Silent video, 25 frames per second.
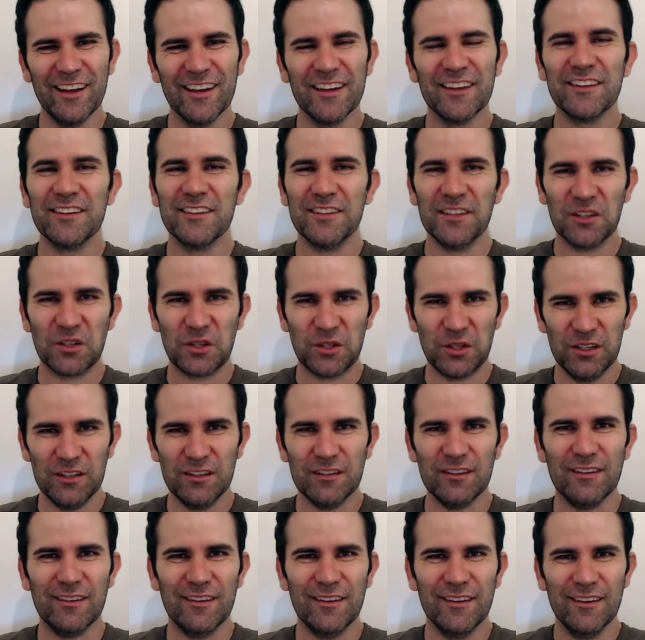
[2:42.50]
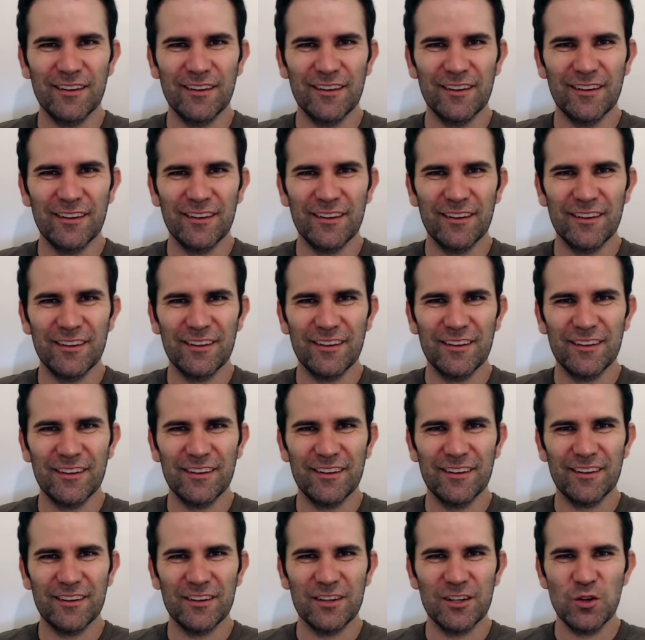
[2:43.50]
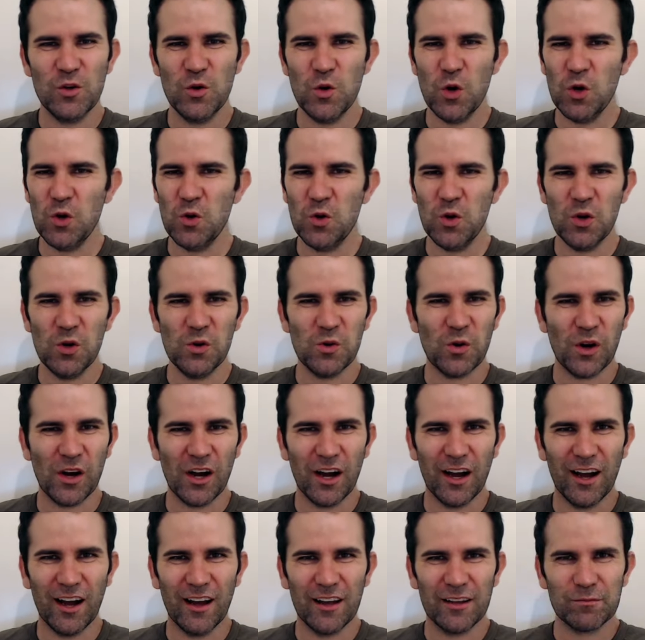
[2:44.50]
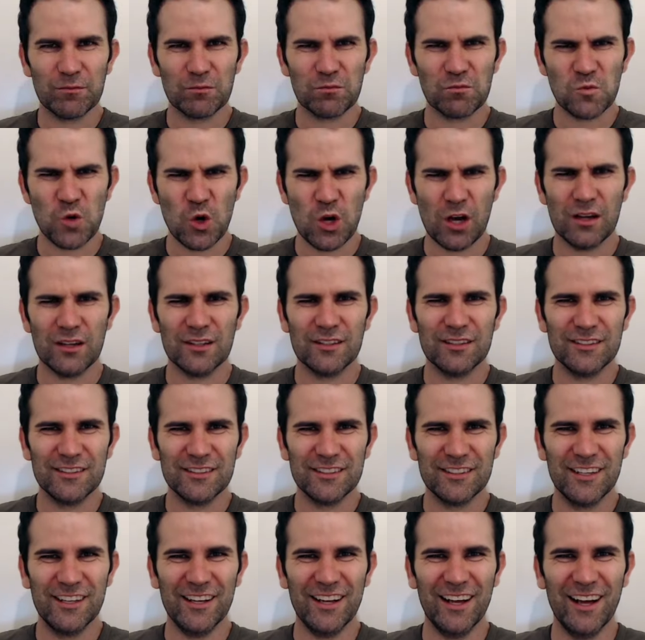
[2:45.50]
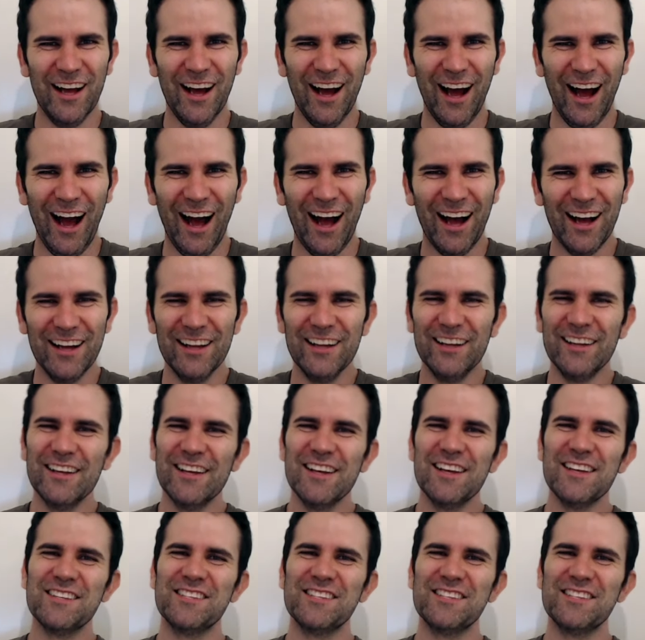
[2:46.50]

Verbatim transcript: you look good. Woo hoo! Mm.